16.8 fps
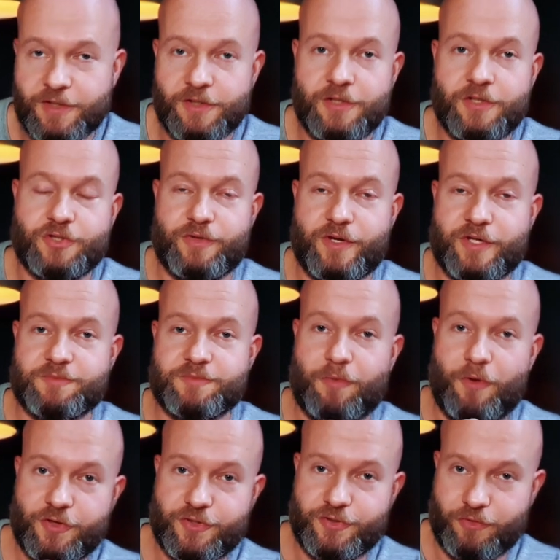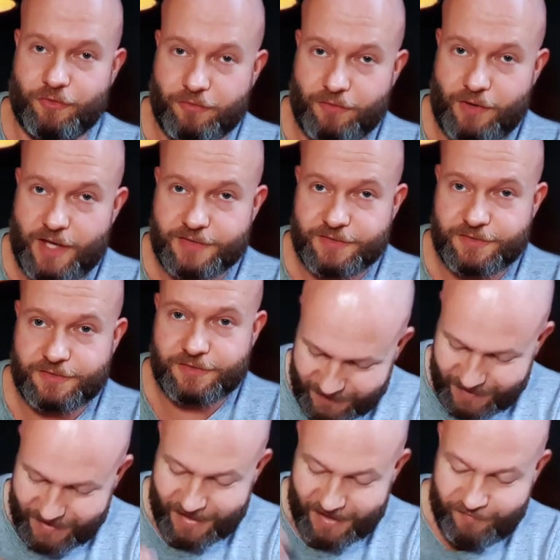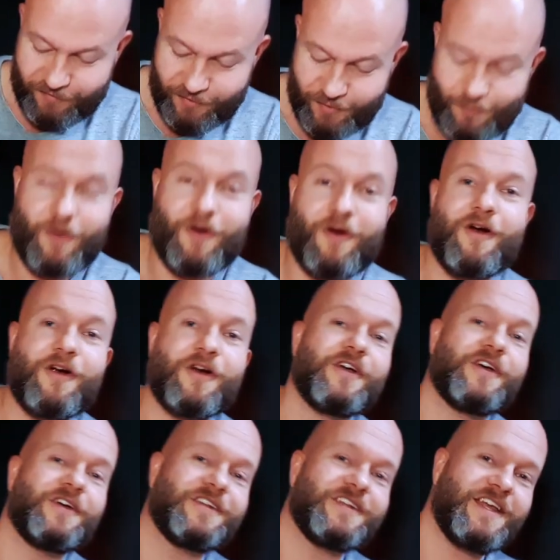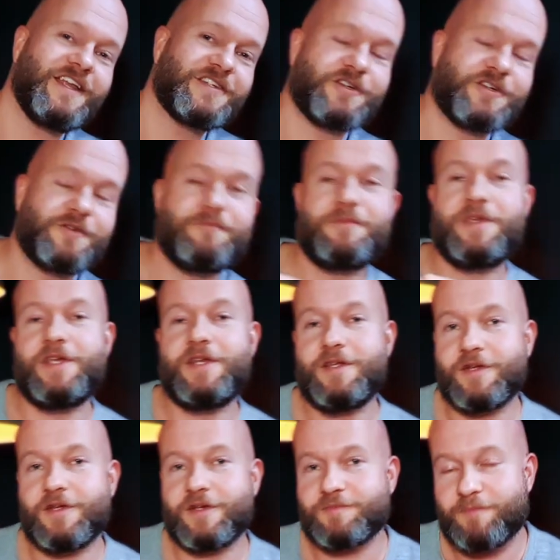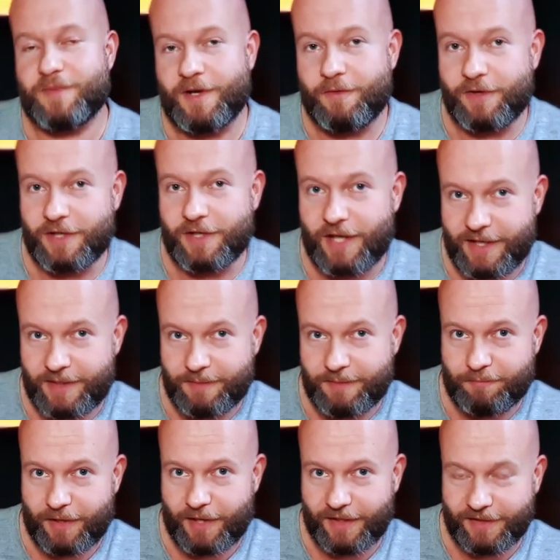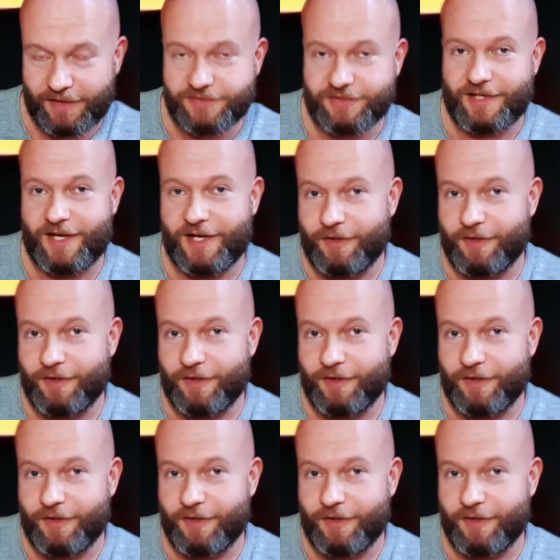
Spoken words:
to expand your horizons. If you are an intermediate paragliding pilot, I